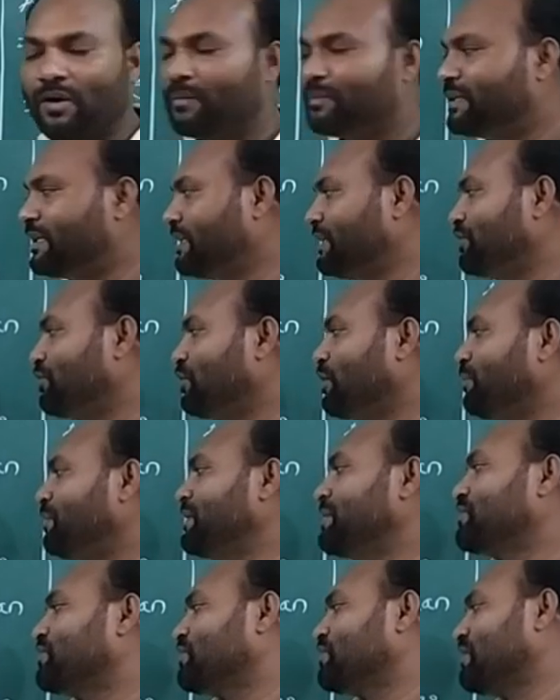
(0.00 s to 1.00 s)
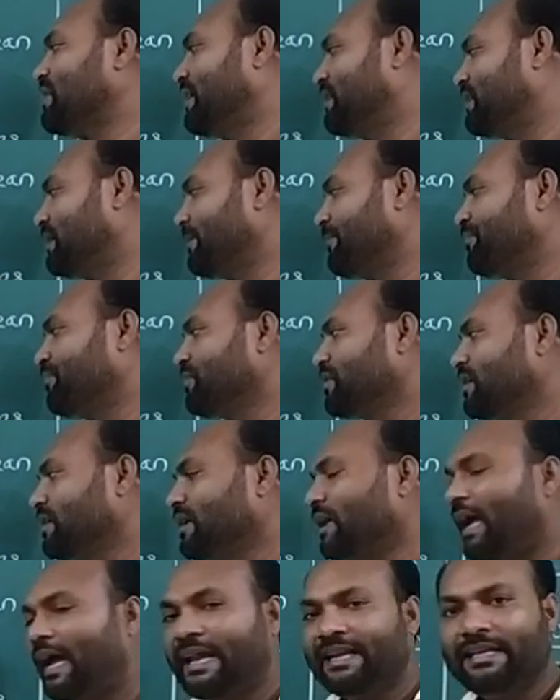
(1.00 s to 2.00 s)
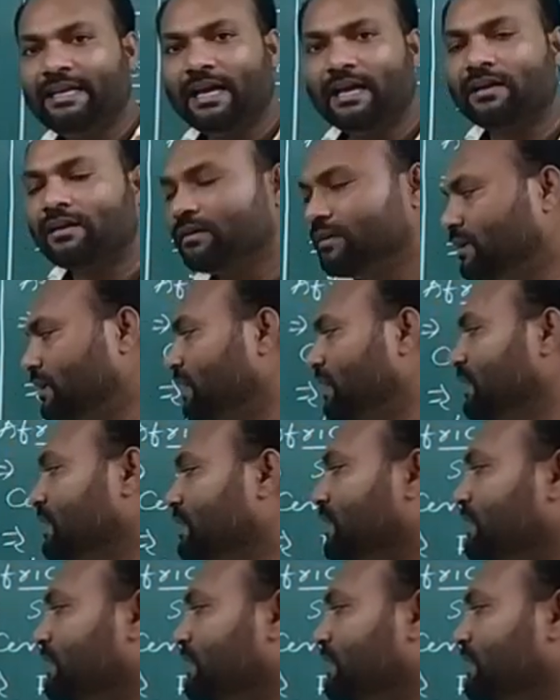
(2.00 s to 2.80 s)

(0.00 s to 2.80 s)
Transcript: of the European society. And here,